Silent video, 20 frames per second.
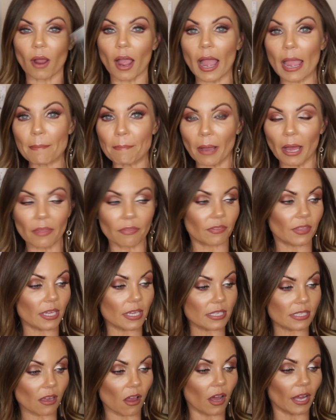I bought
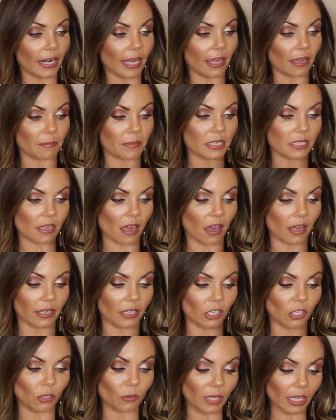these on
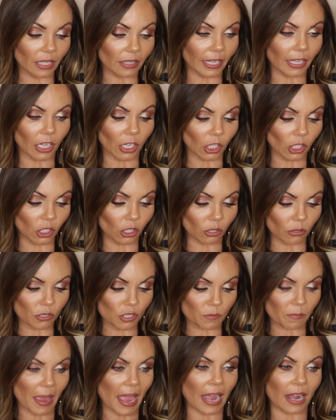Amazon. You get like a
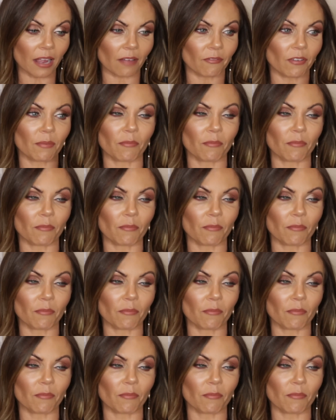huge pack of